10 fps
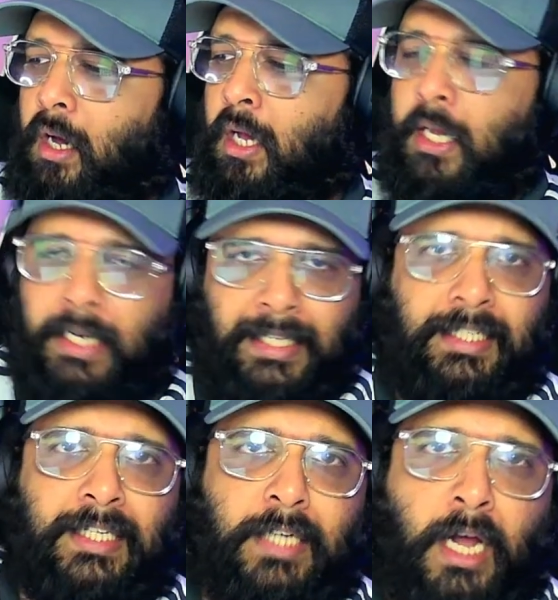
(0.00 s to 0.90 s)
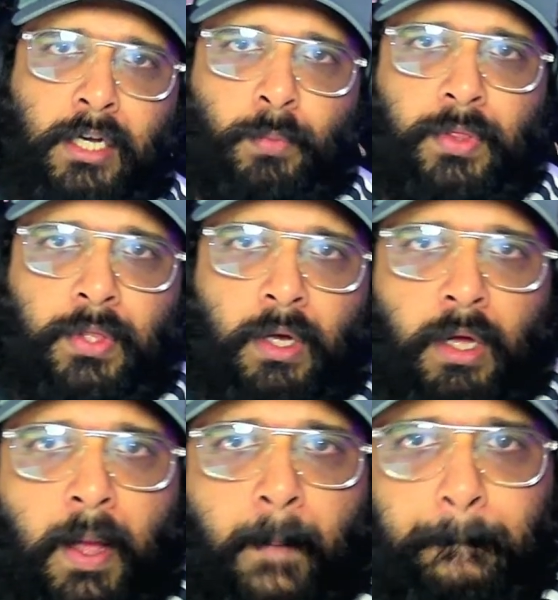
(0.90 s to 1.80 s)
let's get started with the
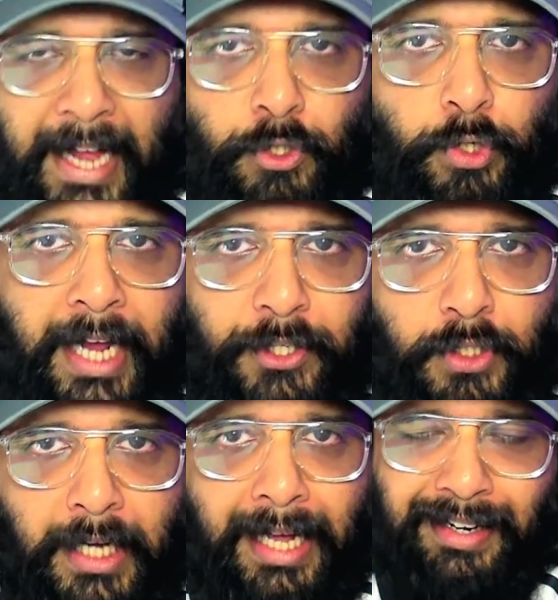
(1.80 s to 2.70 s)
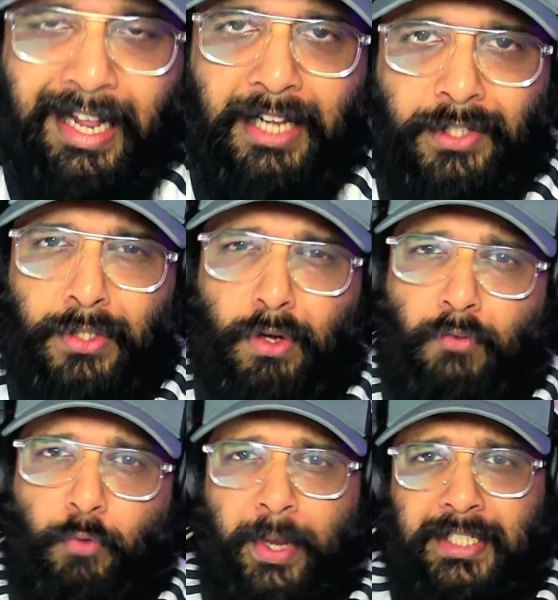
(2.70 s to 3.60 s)
match reaction and analysis of
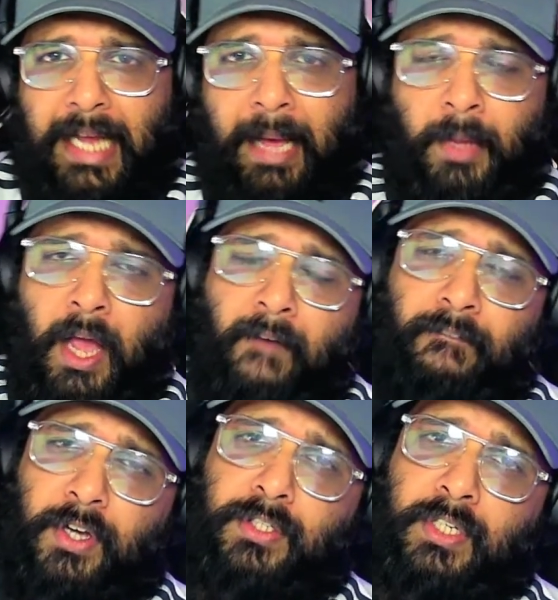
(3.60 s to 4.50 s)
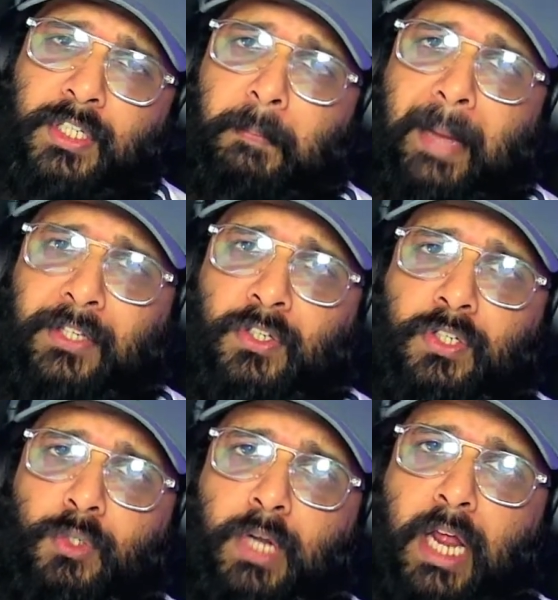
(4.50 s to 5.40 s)
West Ham versus Manchester
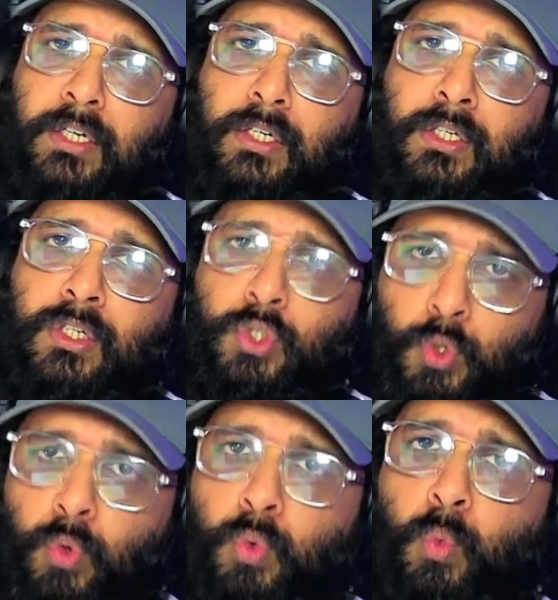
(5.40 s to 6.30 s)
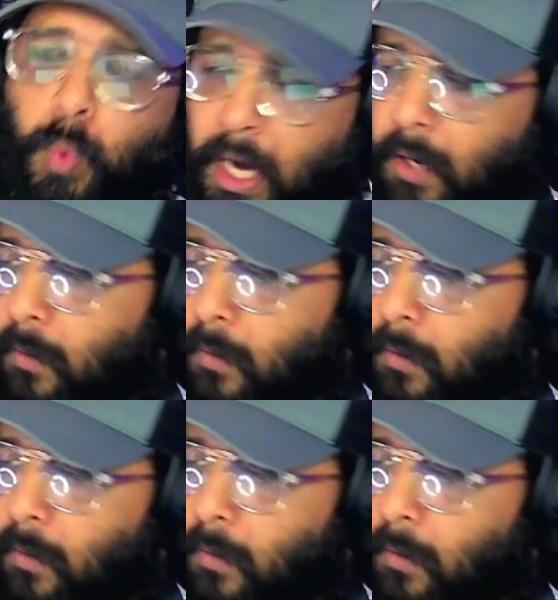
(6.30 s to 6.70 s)
United 2-1.